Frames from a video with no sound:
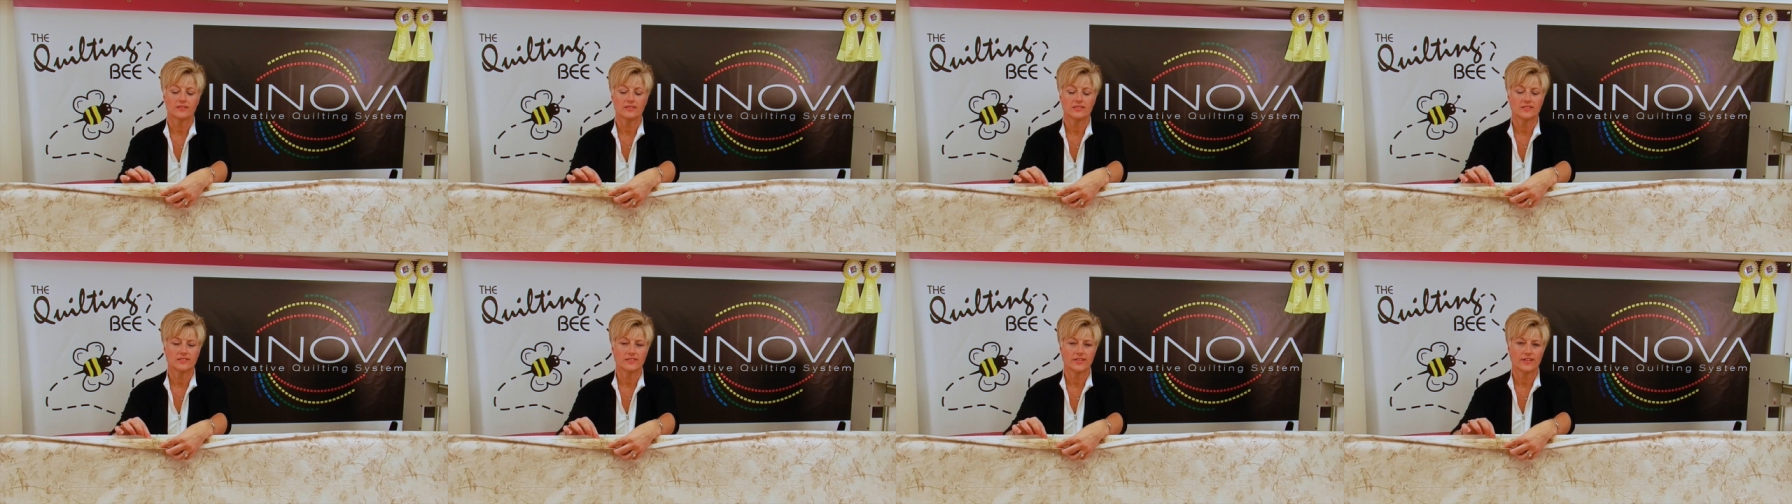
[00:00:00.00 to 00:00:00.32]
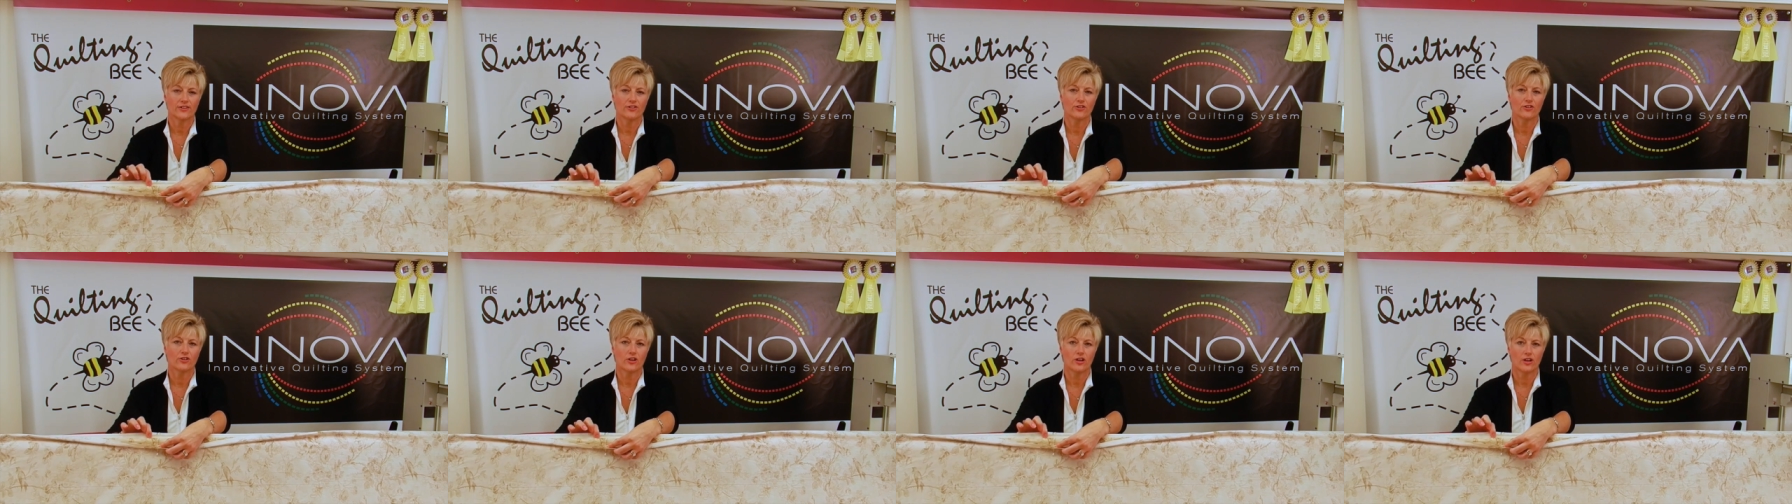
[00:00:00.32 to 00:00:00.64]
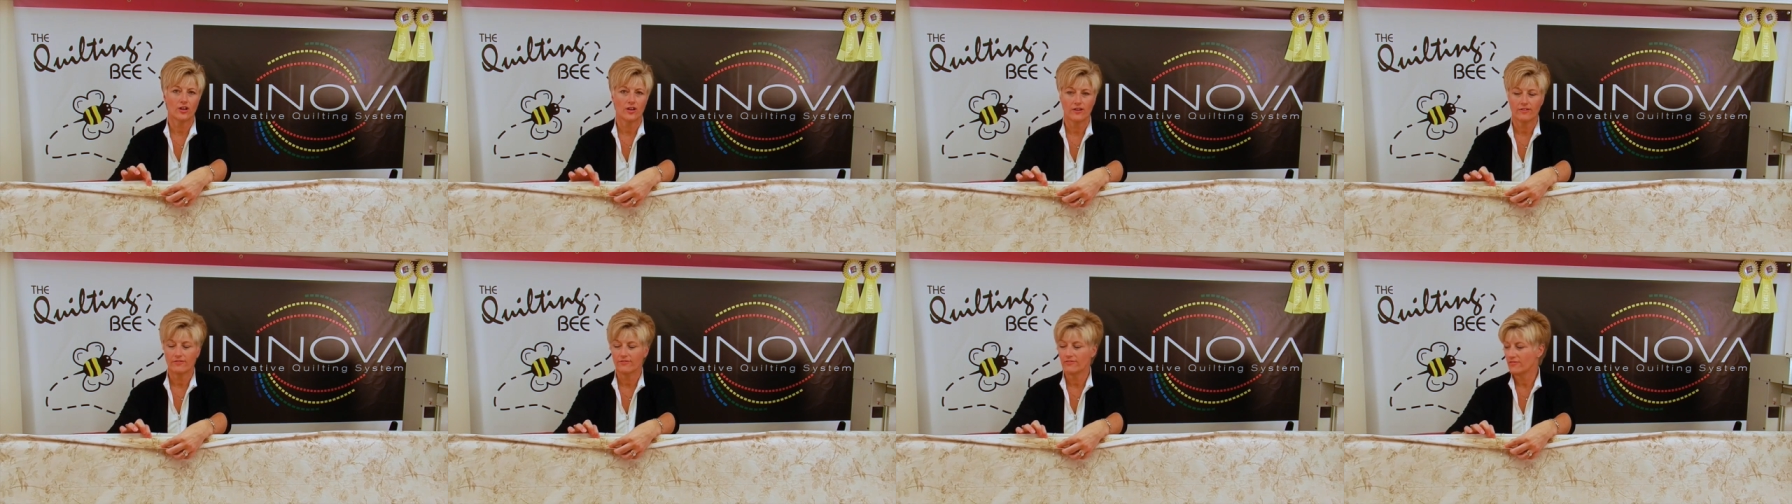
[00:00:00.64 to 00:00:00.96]
the center
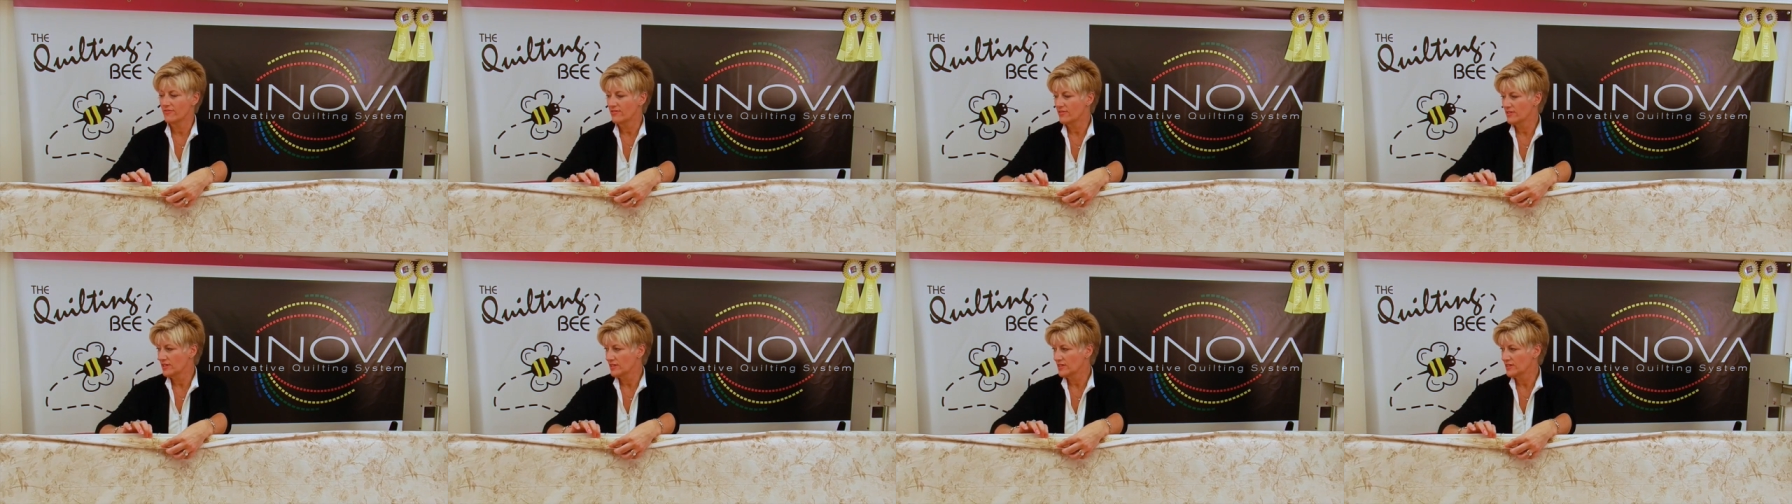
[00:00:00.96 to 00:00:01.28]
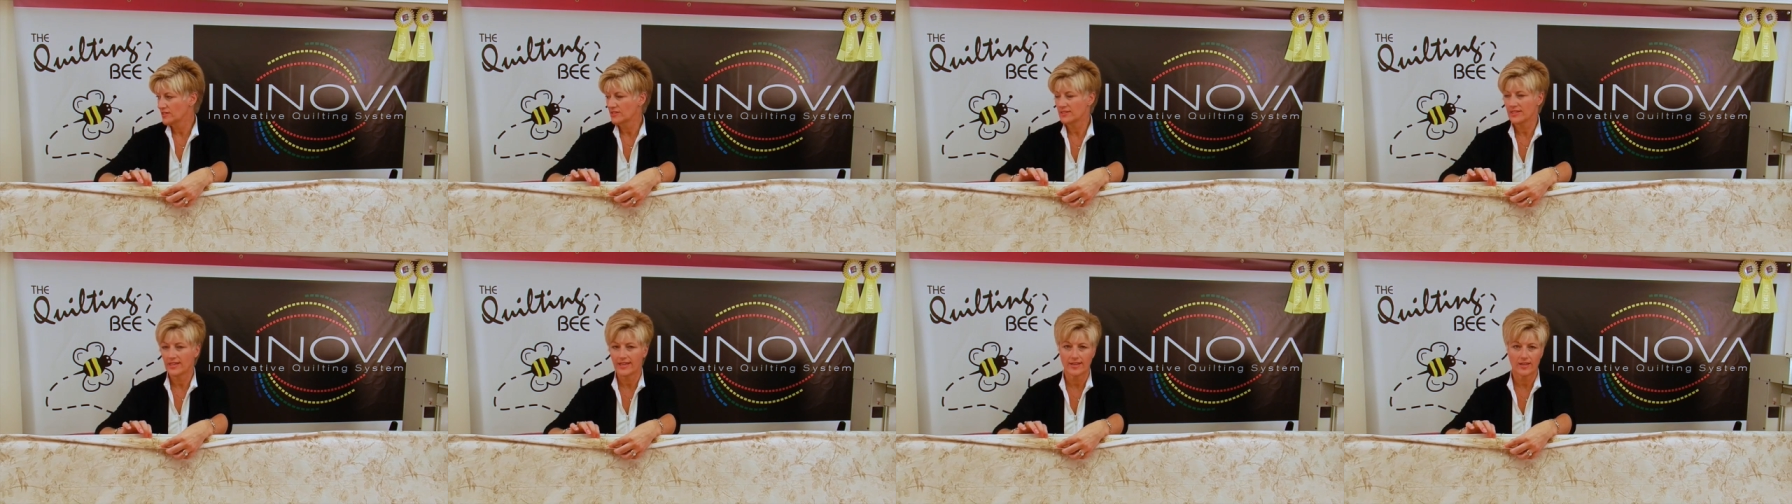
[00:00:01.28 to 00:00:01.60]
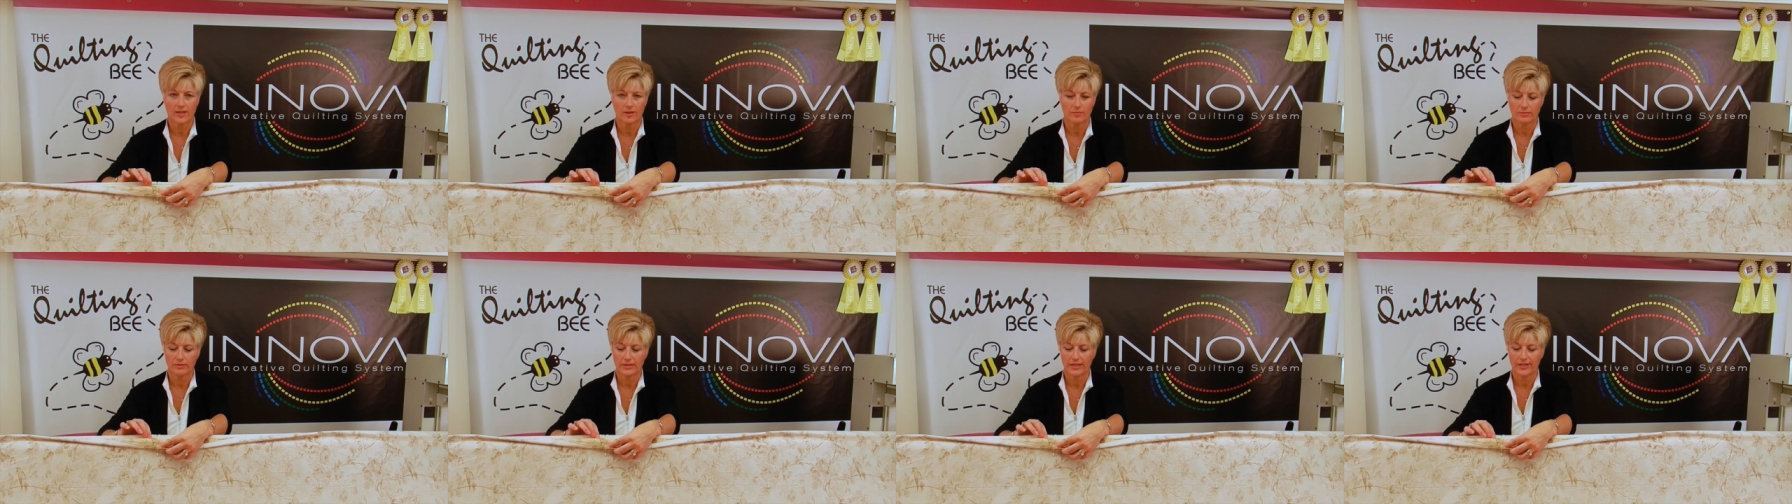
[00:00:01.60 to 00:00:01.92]
of this
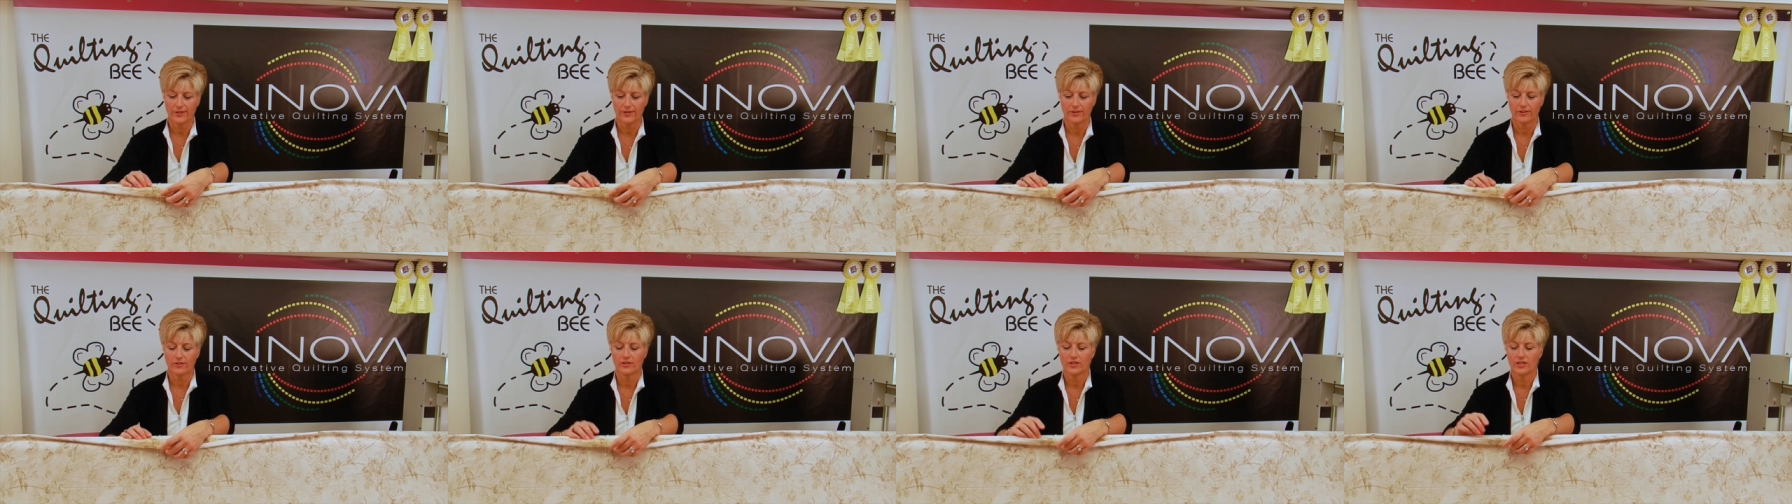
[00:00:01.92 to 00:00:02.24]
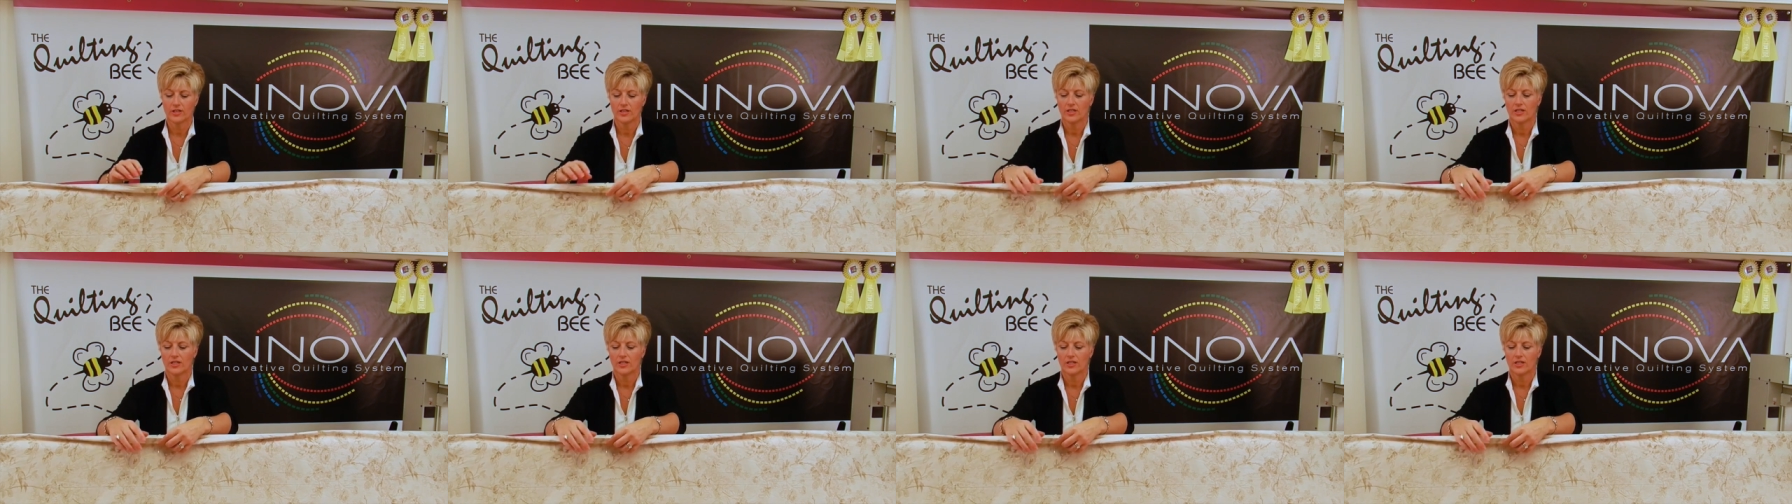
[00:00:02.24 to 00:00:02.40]
take-up leader.